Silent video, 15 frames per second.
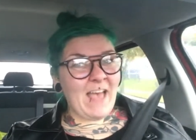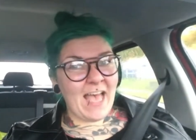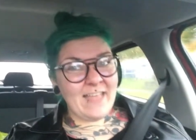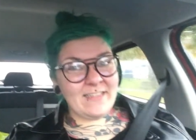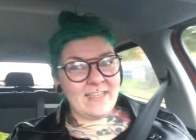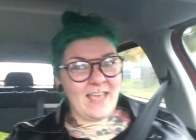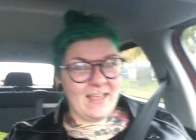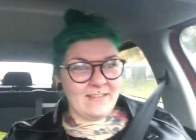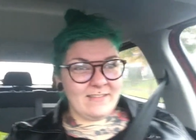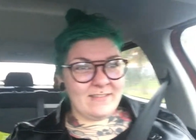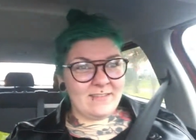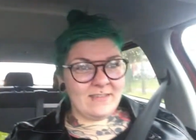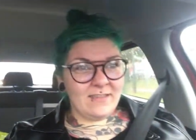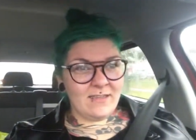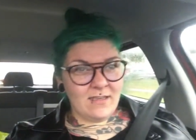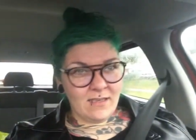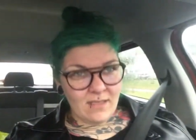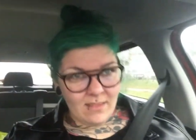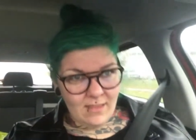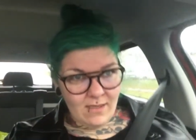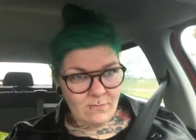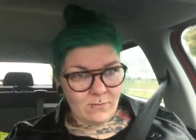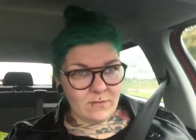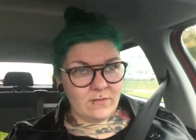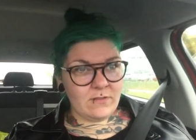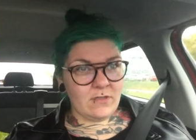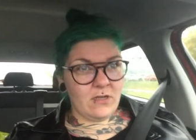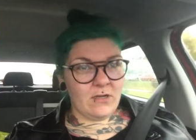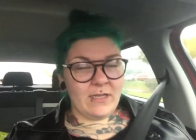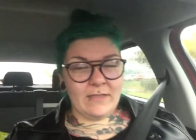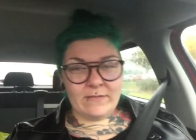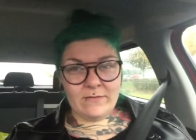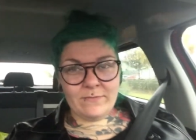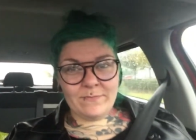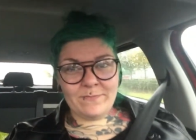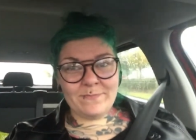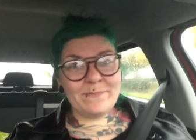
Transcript: And yes, that was sarcasm.